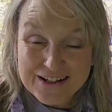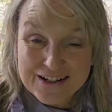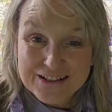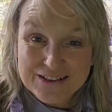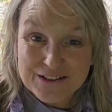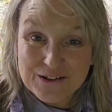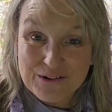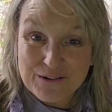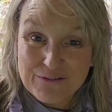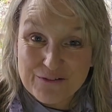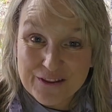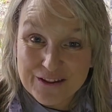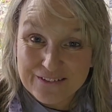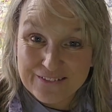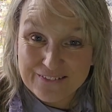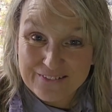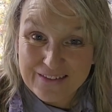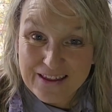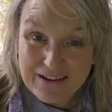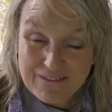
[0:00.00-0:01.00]
So
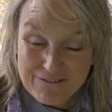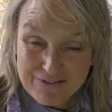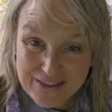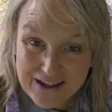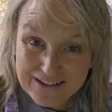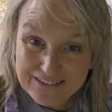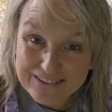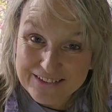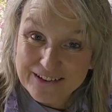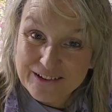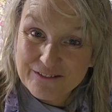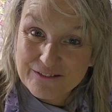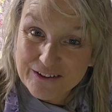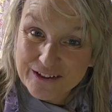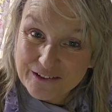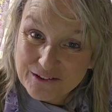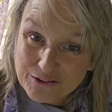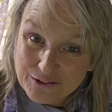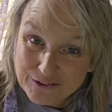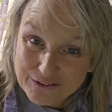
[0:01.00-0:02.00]
if that's of
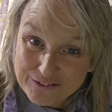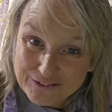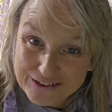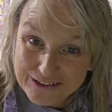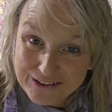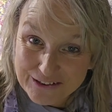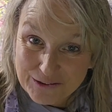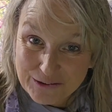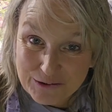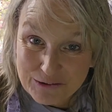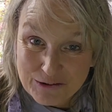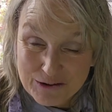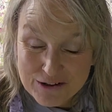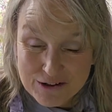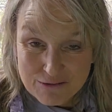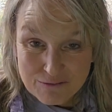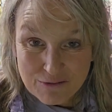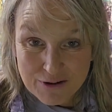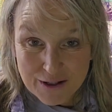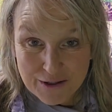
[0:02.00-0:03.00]
interest to you,
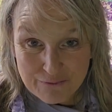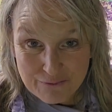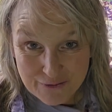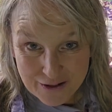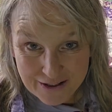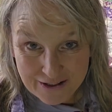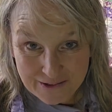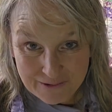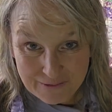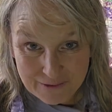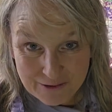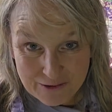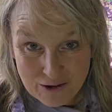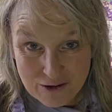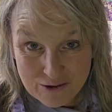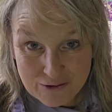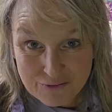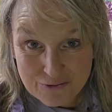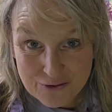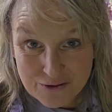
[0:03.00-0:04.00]
we invite you
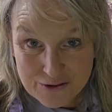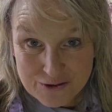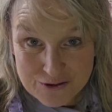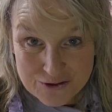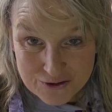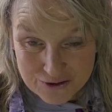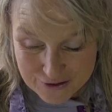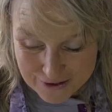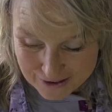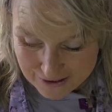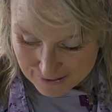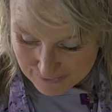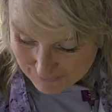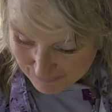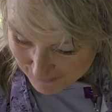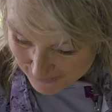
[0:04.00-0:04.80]
along for the journey.